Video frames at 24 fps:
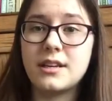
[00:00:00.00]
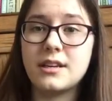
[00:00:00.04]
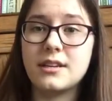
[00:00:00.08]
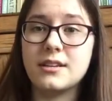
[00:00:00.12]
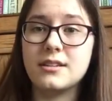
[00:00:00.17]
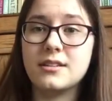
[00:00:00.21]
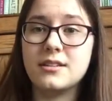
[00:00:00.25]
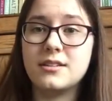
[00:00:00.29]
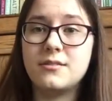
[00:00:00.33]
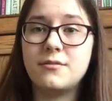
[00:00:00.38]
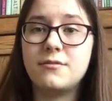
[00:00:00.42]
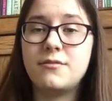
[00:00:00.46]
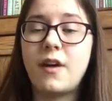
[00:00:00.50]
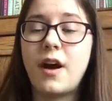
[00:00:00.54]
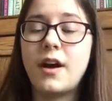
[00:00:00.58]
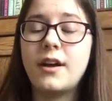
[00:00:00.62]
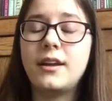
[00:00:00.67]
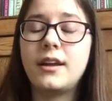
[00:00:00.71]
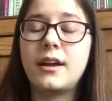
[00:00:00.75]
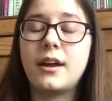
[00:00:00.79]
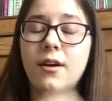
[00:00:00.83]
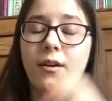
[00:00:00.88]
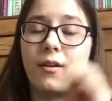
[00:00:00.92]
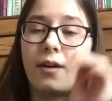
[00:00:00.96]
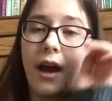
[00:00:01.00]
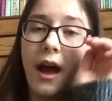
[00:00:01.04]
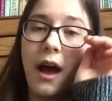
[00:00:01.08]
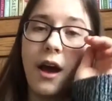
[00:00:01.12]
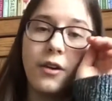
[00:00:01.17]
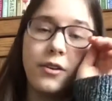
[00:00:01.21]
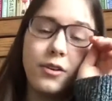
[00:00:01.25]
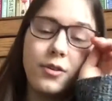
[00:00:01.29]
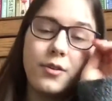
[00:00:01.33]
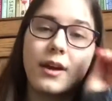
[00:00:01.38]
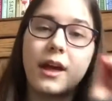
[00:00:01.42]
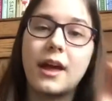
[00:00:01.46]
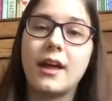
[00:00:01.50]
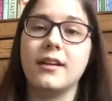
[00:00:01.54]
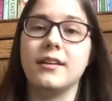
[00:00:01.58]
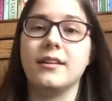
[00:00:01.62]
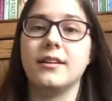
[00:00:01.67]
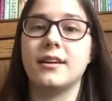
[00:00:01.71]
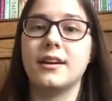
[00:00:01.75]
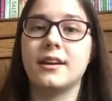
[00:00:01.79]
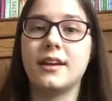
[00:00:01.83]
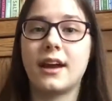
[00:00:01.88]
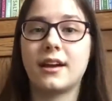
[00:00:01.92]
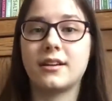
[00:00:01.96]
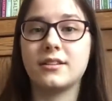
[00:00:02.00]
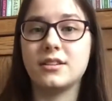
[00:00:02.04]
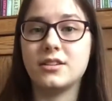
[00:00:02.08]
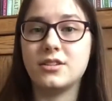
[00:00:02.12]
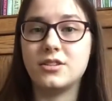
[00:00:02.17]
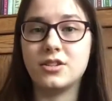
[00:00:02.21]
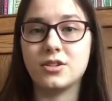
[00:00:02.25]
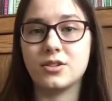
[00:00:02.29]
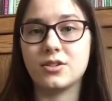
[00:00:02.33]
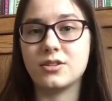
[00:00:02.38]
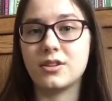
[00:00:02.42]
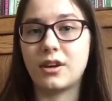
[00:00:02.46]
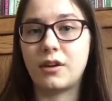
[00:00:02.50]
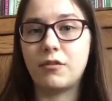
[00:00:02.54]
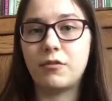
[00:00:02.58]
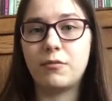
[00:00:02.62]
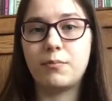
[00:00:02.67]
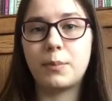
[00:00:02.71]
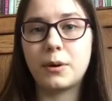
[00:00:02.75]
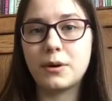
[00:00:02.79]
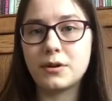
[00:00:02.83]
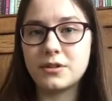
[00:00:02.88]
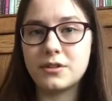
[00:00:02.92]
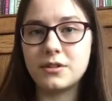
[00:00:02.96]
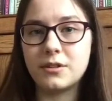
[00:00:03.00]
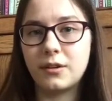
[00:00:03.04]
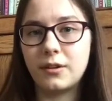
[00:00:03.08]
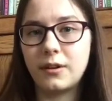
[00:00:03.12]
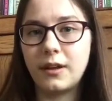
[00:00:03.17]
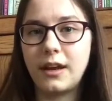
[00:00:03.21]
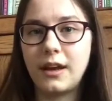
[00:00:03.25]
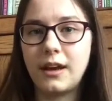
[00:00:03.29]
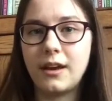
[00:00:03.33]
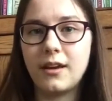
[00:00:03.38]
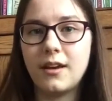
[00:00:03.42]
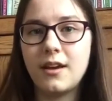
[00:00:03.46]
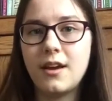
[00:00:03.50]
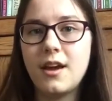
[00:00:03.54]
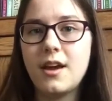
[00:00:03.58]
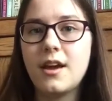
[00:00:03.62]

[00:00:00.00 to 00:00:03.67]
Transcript: is finding out how you can connect it to yourself personally.